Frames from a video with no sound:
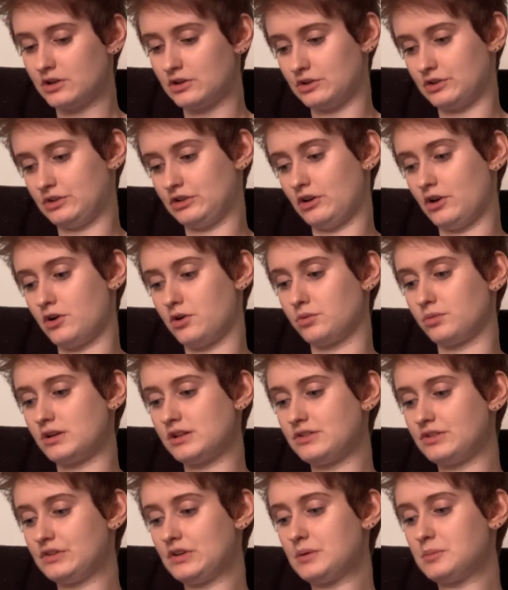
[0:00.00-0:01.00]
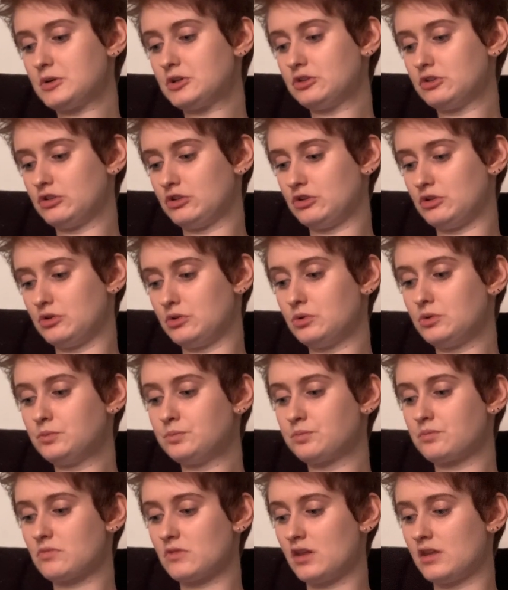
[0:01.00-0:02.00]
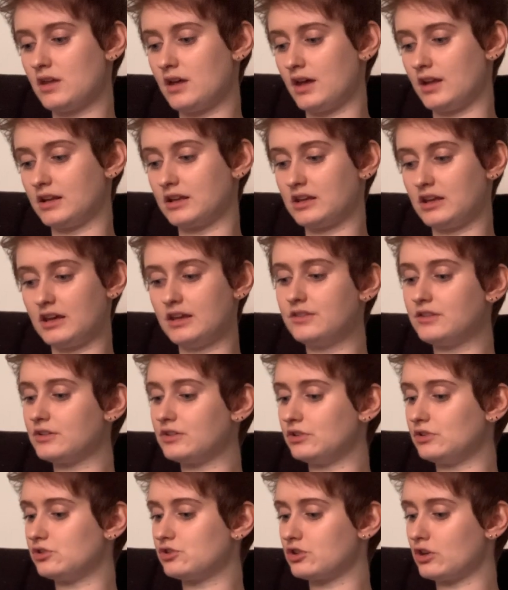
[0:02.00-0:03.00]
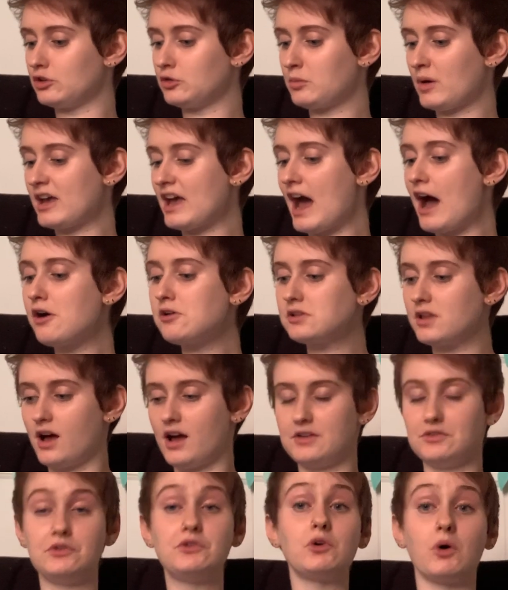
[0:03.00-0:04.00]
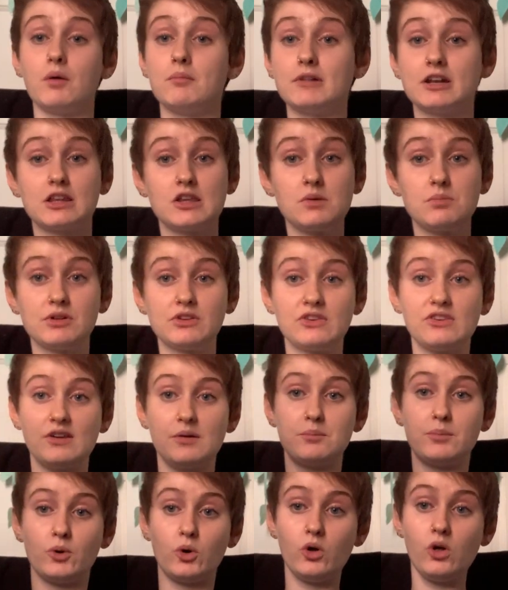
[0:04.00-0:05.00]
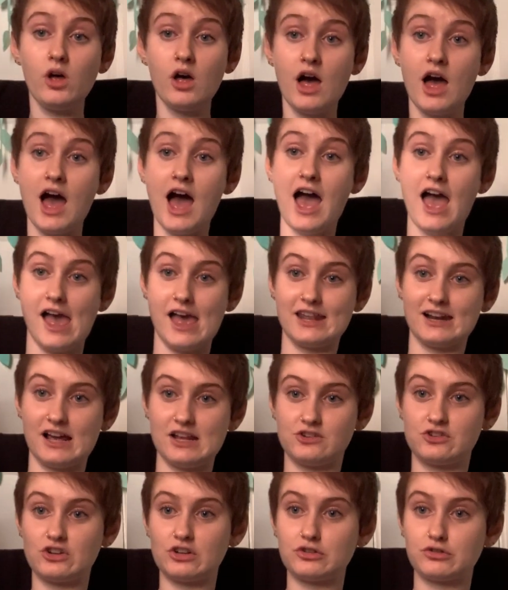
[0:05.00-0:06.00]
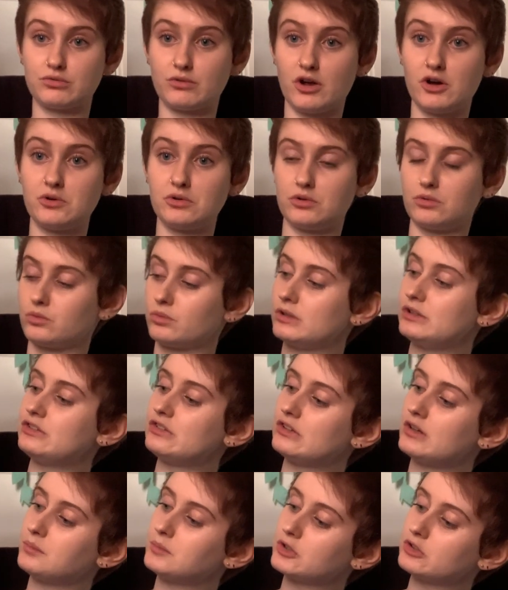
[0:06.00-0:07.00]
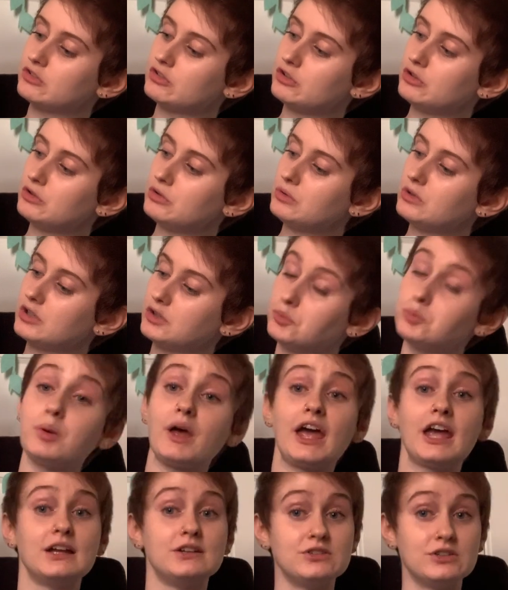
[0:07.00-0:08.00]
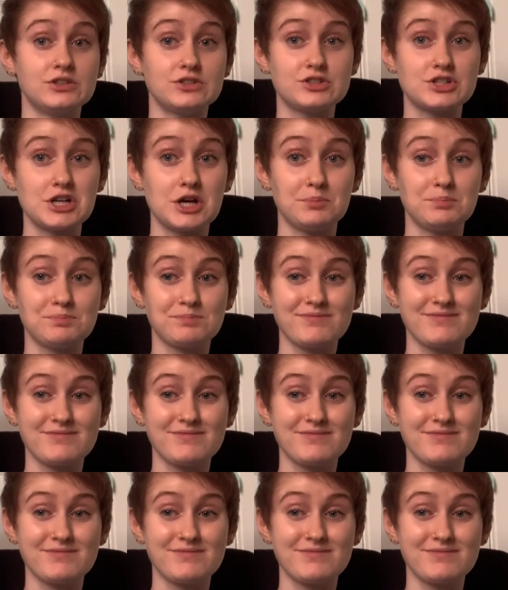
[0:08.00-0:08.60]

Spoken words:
So reason number 2, and again, this is just my outline, so I'm going to keep it simple. And I just wrote reason number 2, companionship.